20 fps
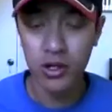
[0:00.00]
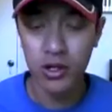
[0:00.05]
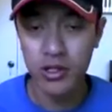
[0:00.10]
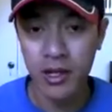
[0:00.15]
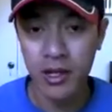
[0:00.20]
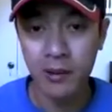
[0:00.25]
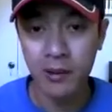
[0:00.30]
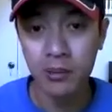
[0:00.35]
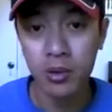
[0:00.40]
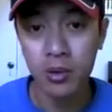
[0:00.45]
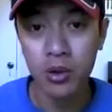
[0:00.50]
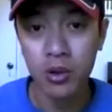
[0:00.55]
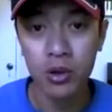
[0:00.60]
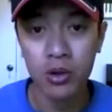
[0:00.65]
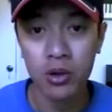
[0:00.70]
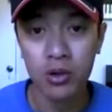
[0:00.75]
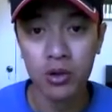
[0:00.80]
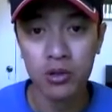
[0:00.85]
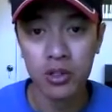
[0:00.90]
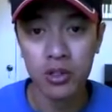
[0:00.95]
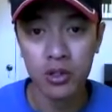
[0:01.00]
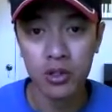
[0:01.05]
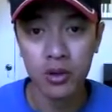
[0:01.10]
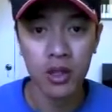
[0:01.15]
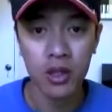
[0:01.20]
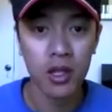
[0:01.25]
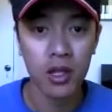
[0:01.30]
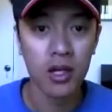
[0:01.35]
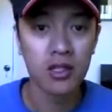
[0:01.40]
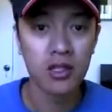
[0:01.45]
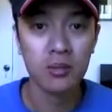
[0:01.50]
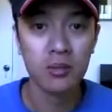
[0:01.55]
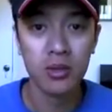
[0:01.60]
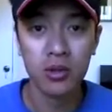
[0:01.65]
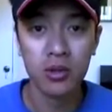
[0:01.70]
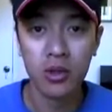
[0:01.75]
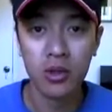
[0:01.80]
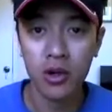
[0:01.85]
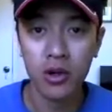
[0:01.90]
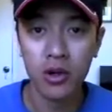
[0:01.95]
example, you unlock the
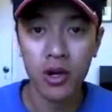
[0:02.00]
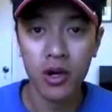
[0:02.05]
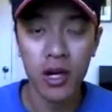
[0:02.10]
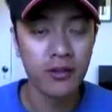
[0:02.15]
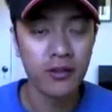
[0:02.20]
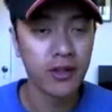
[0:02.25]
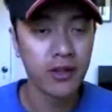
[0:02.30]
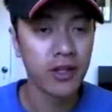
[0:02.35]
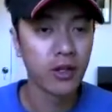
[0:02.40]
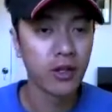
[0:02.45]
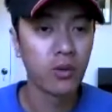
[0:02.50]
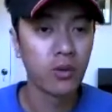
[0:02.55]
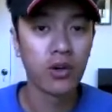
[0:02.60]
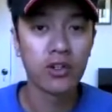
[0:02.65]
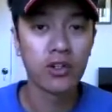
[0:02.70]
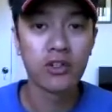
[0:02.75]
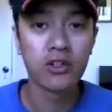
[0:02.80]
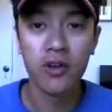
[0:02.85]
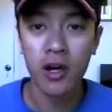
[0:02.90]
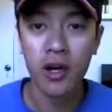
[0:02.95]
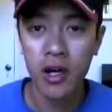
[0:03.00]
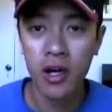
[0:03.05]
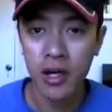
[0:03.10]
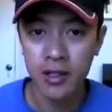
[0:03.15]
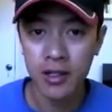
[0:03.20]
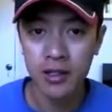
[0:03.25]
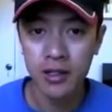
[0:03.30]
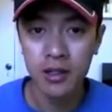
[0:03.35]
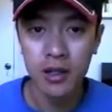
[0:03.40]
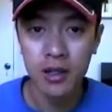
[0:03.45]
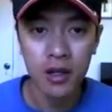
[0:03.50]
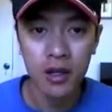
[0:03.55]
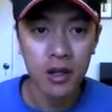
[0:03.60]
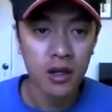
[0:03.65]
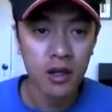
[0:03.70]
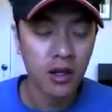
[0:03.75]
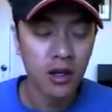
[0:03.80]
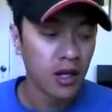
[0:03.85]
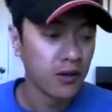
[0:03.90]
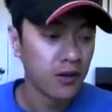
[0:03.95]
bootloader, everything works fine,
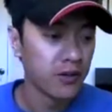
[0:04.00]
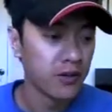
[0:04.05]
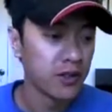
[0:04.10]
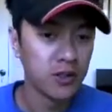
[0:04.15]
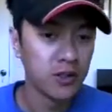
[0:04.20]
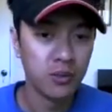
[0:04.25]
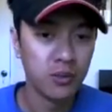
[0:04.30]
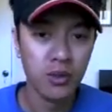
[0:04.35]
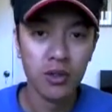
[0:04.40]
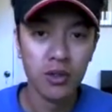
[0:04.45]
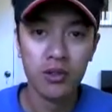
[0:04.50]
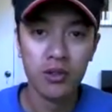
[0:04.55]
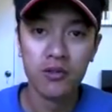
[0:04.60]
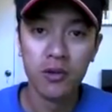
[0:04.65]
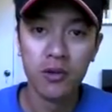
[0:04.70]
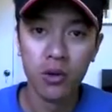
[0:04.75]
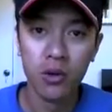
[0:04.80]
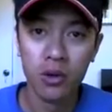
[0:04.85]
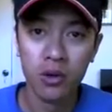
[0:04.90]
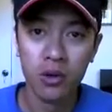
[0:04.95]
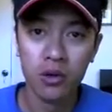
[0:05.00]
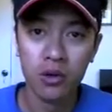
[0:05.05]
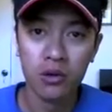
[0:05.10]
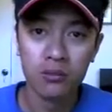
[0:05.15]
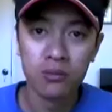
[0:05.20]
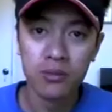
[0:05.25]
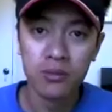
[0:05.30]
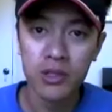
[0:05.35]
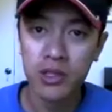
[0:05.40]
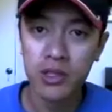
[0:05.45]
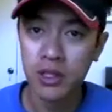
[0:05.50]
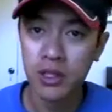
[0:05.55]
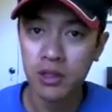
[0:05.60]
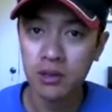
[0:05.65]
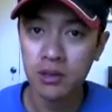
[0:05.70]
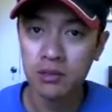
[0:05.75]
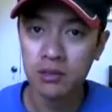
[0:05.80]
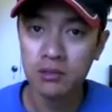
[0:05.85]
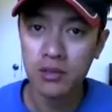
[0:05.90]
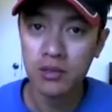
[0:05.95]
everything's beautiful,
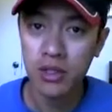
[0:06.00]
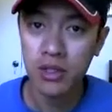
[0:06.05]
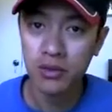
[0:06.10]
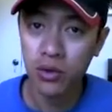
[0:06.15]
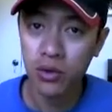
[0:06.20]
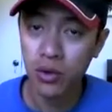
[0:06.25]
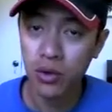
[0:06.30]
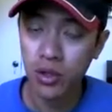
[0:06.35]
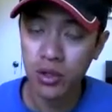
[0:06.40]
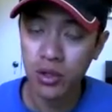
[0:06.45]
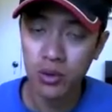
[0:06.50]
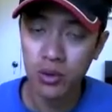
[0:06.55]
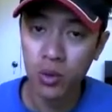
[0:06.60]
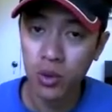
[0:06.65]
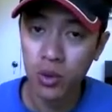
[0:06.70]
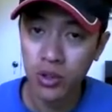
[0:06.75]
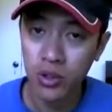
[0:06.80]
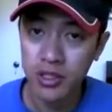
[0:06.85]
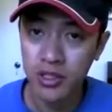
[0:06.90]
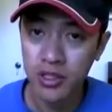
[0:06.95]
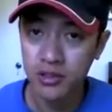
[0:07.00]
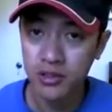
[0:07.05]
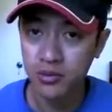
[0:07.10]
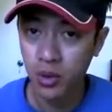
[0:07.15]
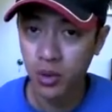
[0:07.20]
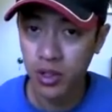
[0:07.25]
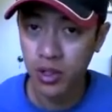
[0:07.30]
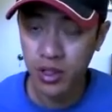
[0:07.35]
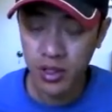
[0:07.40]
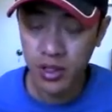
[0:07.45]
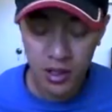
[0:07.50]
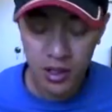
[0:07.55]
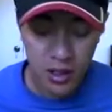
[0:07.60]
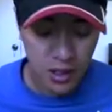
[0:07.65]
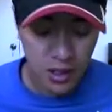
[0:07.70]
still your war warranty is voided.